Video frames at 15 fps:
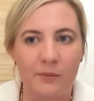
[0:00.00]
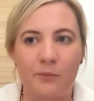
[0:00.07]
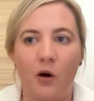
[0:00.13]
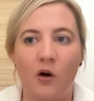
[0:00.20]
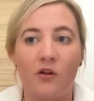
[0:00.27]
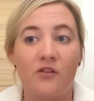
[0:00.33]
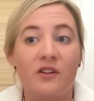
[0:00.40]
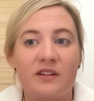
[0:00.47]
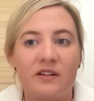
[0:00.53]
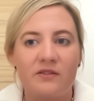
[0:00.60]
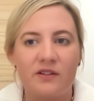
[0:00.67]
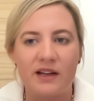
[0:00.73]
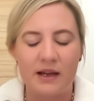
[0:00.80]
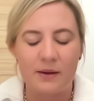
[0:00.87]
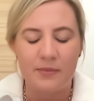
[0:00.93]

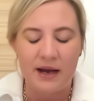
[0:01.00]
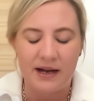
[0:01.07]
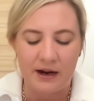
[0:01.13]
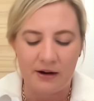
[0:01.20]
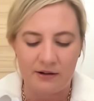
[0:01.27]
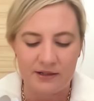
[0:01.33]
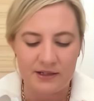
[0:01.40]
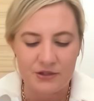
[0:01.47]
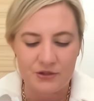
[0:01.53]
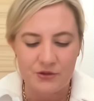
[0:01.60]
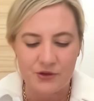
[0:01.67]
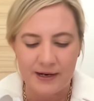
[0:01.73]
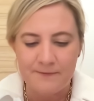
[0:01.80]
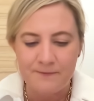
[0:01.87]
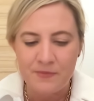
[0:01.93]
positively about our
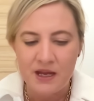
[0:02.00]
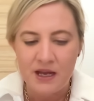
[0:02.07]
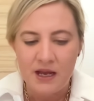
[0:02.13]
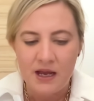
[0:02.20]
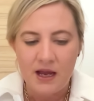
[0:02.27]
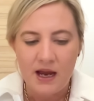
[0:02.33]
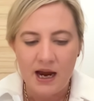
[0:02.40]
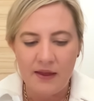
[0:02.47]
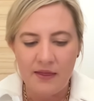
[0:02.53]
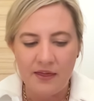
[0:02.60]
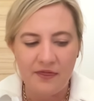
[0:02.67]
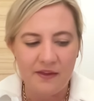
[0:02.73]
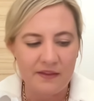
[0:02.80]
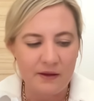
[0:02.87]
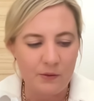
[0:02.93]
industry. And the
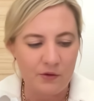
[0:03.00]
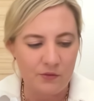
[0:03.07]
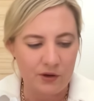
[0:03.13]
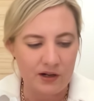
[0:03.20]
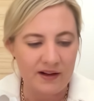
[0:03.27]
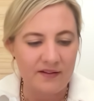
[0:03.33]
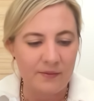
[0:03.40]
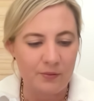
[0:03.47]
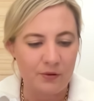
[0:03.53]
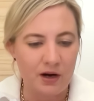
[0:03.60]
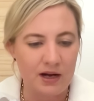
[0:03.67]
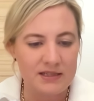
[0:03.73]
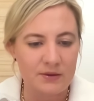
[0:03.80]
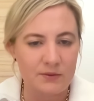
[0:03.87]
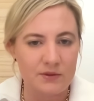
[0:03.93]
thing that was really
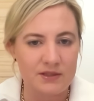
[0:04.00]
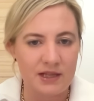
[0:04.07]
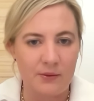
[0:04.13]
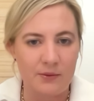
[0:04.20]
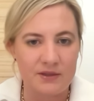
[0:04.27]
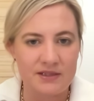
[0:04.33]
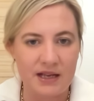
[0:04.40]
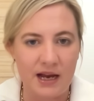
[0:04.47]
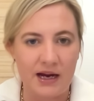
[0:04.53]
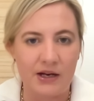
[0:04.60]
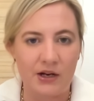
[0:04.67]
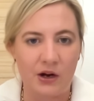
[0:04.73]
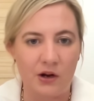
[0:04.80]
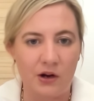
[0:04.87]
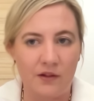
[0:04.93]
surprising was they were saying, you
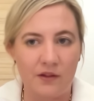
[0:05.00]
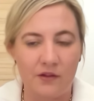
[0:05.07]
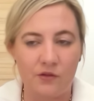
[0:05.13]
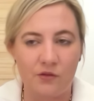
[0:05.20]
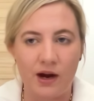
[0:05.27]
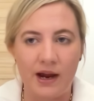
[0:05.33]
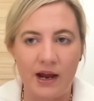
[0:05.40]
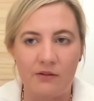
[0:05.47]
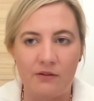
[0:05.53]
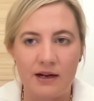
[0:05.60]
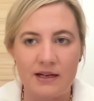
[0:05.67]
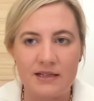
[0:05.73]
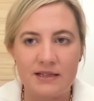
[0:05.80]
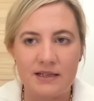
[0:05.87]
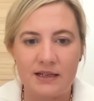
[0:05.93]
know, a lot of this greyhound
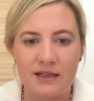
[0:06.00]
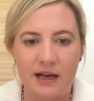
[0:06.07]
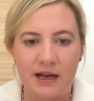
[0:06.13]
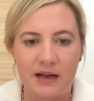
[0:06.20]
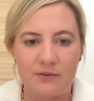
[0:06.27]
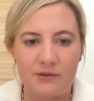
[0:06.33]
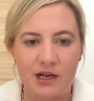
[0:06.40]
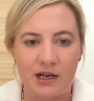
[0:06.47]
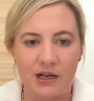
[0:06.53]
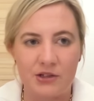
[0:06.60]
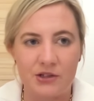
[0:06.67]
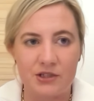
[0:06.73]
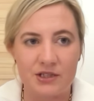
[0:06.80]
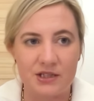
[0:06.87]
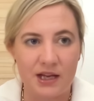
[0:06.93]
racing
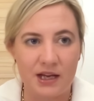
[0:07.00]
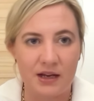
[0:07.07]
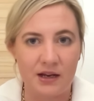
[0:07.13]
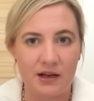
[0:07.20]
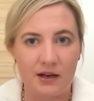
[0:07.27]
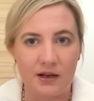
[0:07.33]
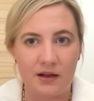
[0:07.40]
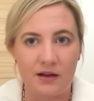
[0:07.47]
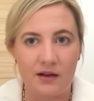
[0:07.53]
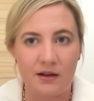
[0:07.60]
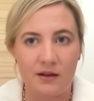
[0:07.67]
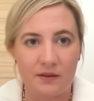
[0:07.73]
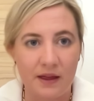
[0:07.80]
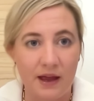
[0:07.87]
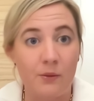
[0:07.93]
challenges, that
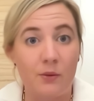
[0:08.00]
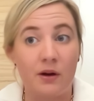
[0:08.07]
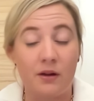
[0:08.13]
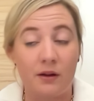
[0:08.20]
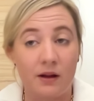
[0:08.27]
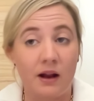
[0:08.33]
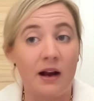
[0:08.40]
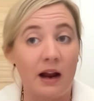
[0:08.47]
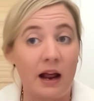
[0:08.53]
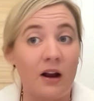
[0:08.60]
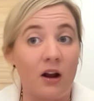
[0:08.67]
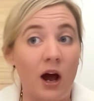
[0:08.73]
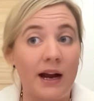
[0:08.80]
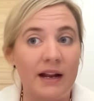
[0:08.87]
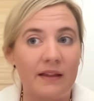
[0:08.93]
they were
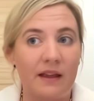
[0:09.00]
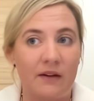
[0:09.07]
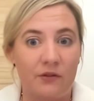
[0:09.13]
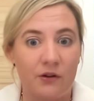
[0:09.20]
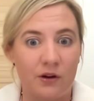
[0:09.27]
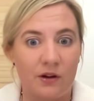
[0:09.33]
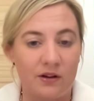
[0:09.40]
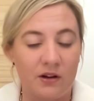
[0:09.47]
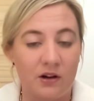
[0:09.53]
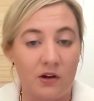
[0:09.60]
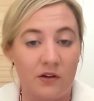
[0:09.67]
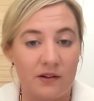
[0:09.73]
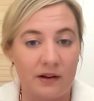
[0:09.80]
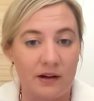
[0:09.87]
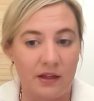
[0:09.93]
aligning that very
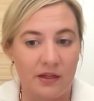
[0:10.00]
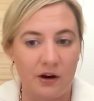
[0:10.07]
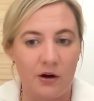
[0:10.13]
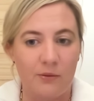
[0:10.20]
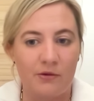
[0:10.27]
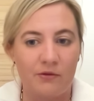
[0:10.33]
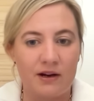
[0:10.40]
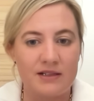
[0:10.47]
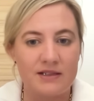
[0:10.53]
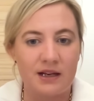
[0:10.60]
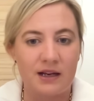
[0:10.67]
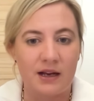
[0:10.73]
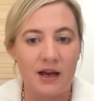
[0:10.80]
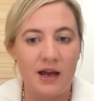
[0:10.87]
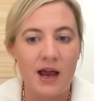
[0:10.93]
closely to thoroughbred
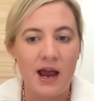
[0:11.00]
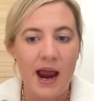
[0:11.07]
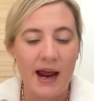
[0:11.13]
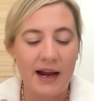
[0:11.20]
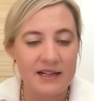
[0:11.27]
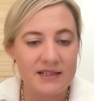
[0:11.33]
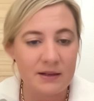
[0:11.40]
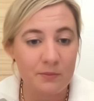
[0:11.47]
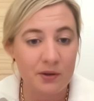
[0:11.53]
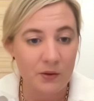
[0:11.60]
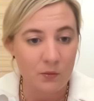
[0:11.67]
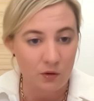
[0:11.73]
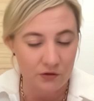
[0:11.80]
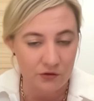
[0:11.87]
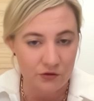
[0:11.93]
racing. And it
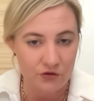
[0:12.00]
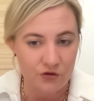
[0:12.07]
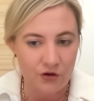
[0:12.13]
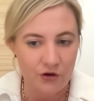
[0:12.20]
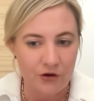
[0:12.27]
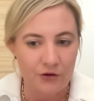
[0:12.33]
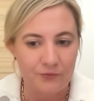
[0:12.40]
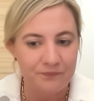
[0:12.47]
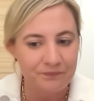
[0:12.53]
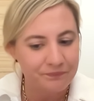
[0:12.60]
simply wasn't true.